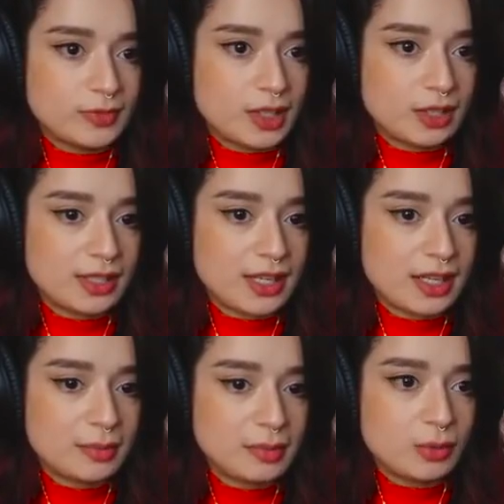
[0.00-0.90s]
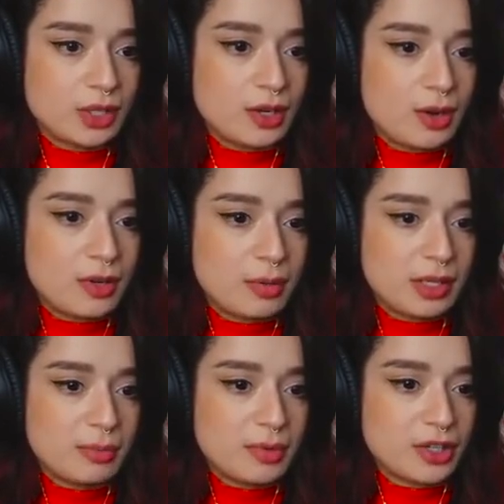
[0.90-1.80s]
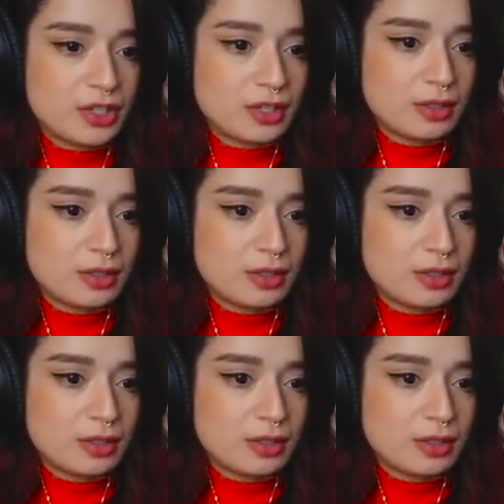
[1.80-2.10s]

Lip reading: God damn, not want to be a Martian.